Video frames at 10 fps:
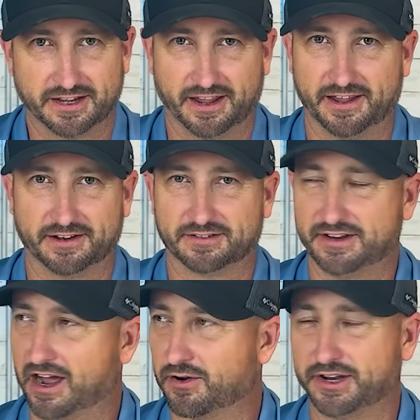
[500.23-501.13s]
and
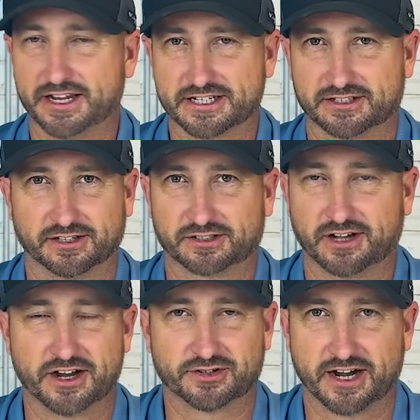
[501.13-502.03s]
nowadays the
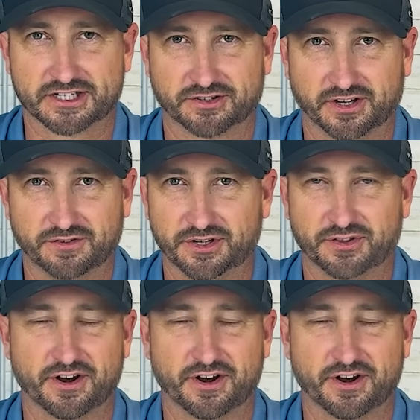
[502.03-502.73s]
contracts are giving you,